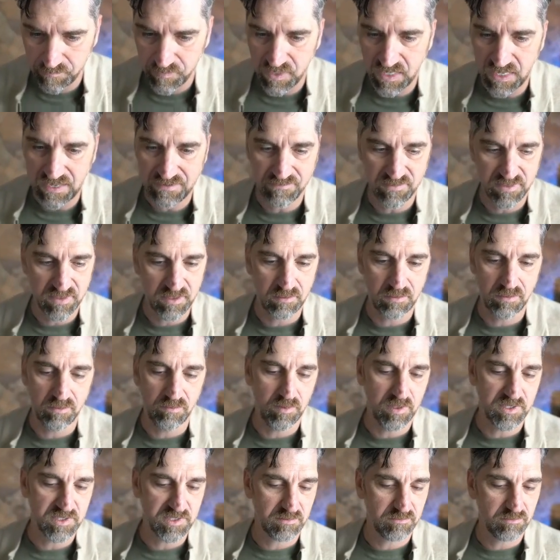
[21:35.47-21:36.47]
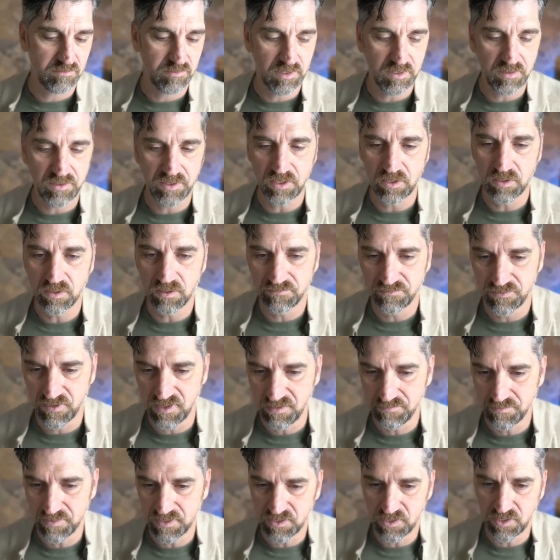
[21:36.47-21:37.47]
even though it wasn't really good for
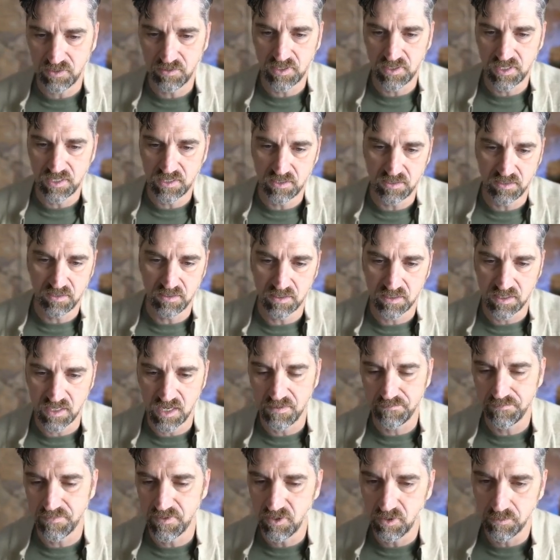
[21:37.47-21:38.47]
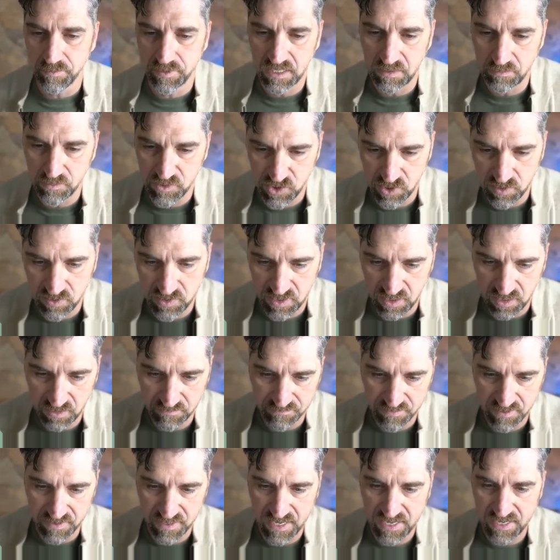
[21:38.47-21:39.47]
them to tune in and hook up, nobody was using it
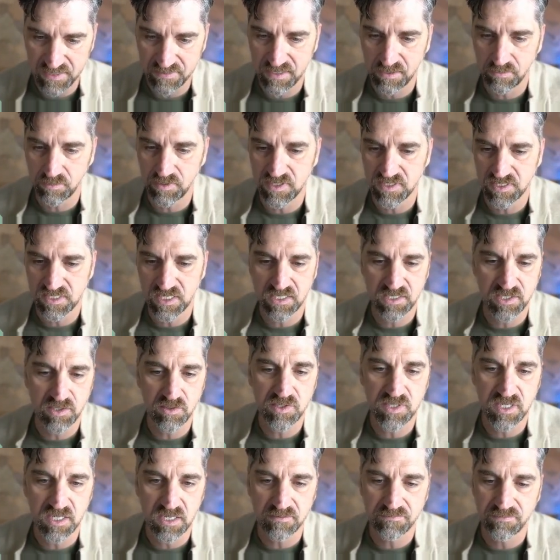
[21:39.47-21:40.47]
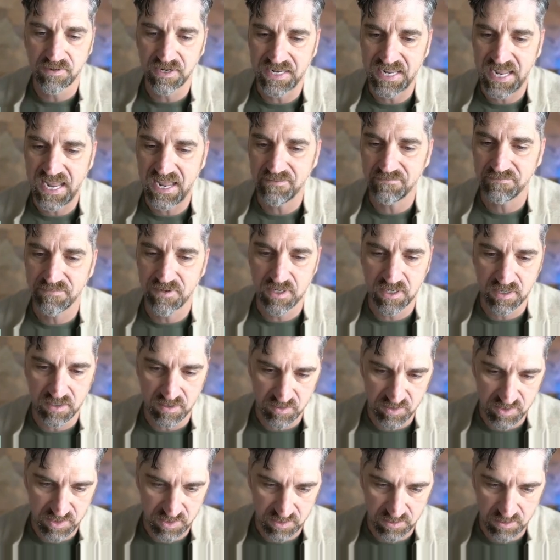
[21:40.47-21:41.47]
for that. They were instead using it for cat
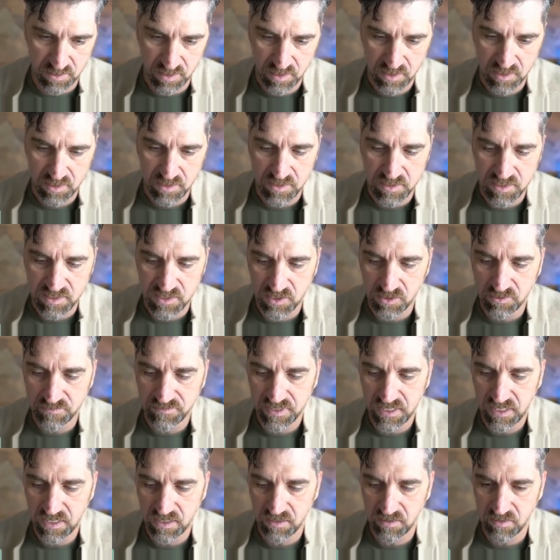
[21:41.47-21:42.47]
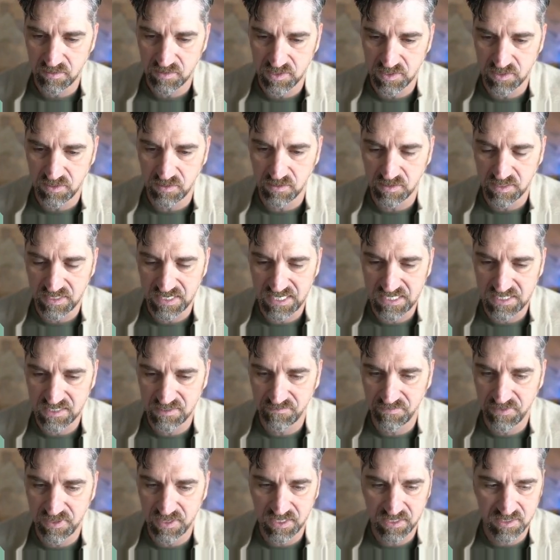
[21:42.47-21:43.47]
videos and zoo videos and all kinds
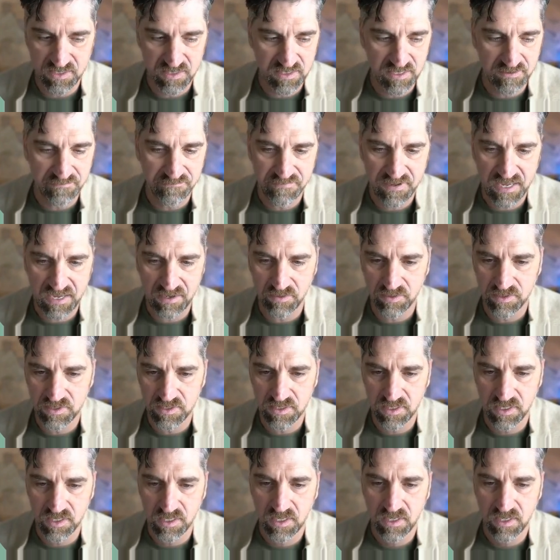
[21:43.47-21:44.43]
of things. They found